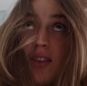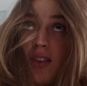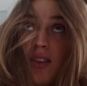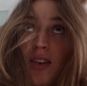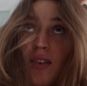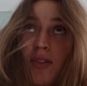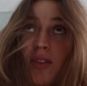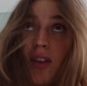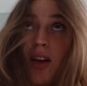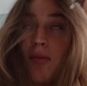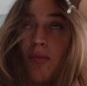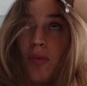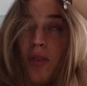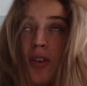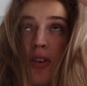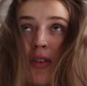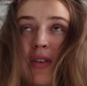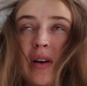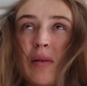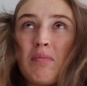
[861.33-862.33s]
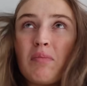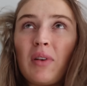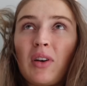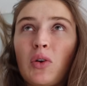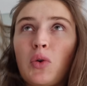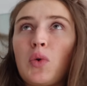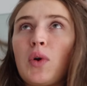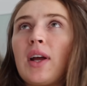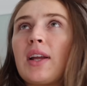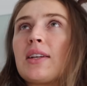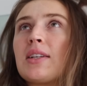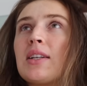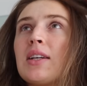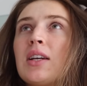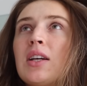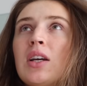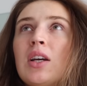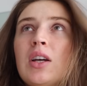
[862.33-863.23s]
You have a lot more grip and grit